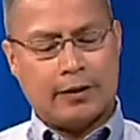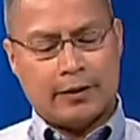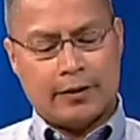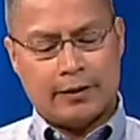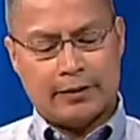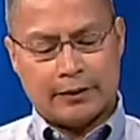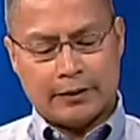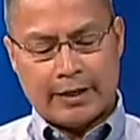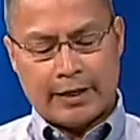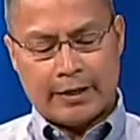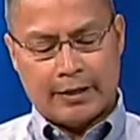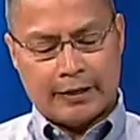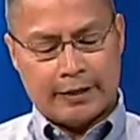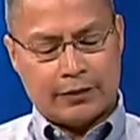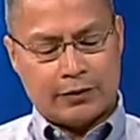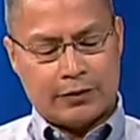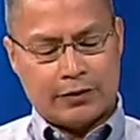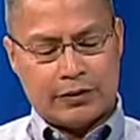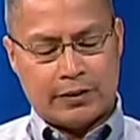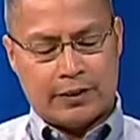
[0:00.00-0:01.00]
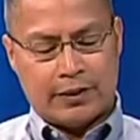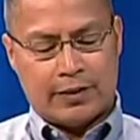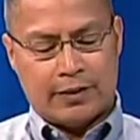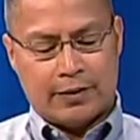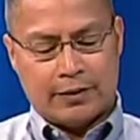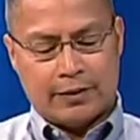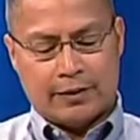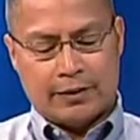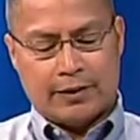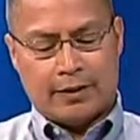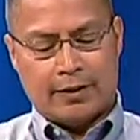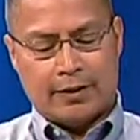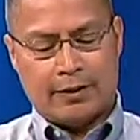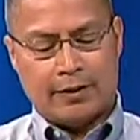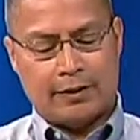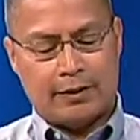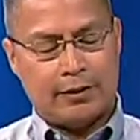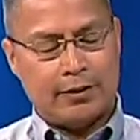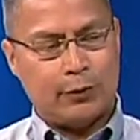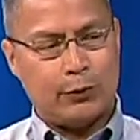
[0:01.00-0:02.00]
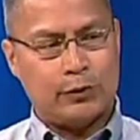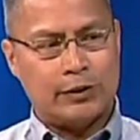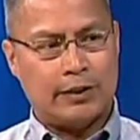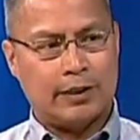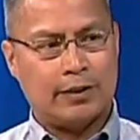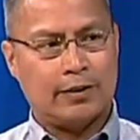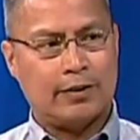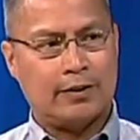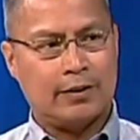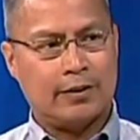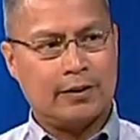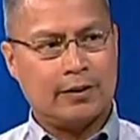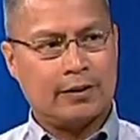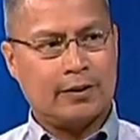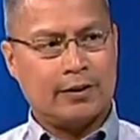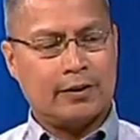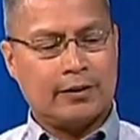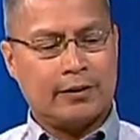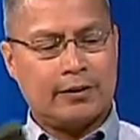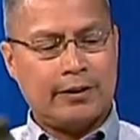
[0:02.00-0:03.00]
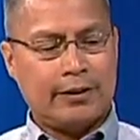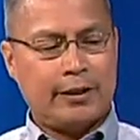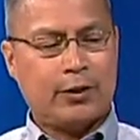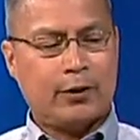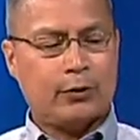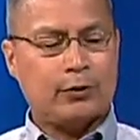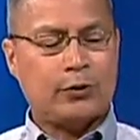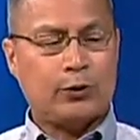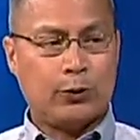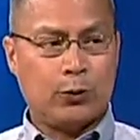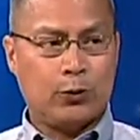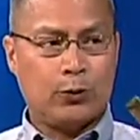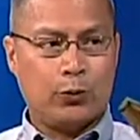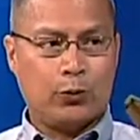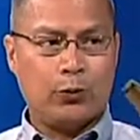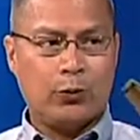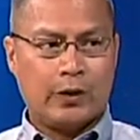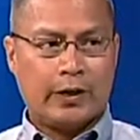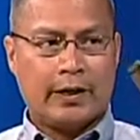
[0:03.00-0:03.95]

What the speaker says: and they're kind of interested in using the EO2.